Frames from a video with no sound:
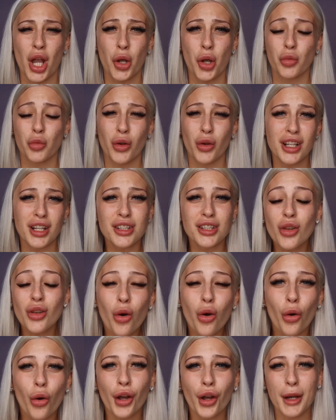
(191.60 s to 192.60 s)
what are you
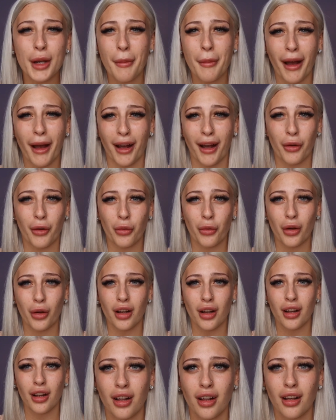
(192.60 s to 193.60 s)
talking about?
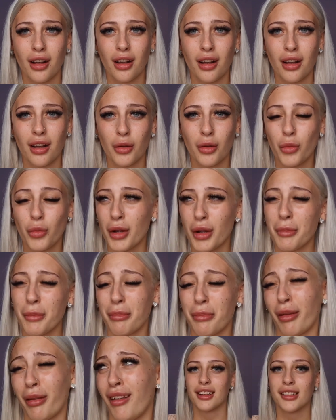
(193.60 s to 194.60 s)

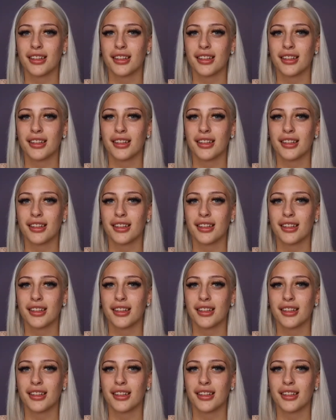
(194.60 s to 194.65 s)
What?